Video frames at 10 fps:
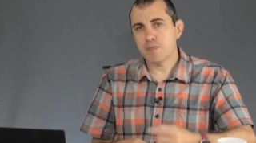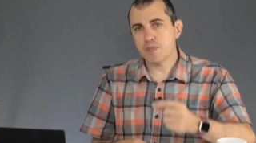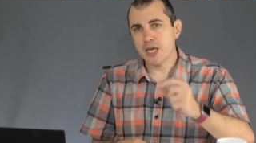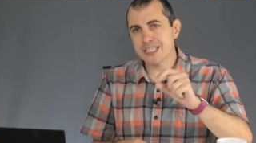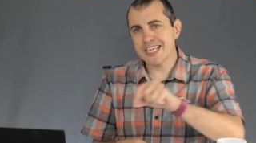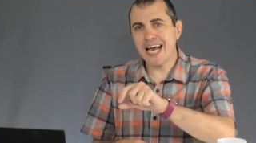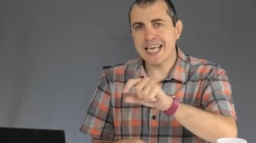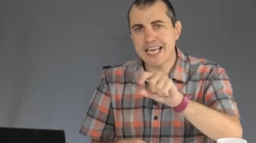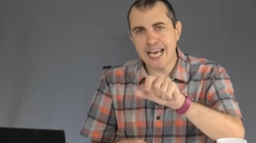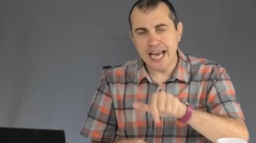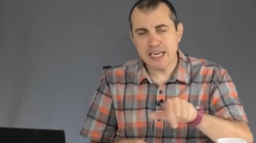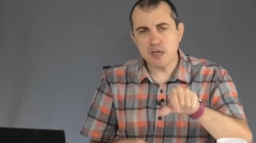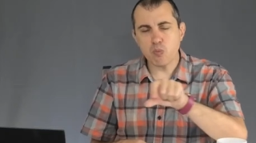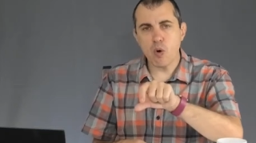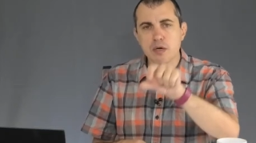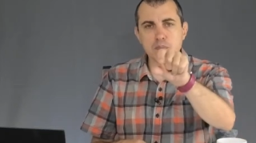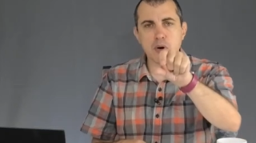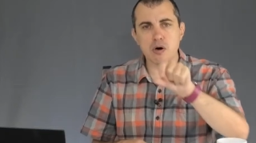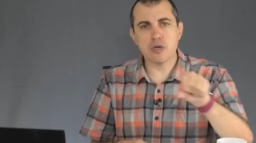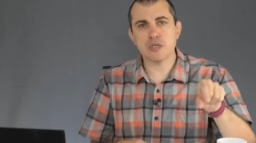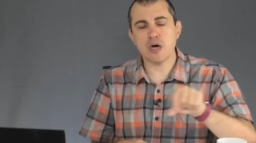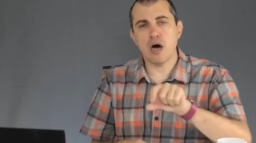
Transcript: attacking any one part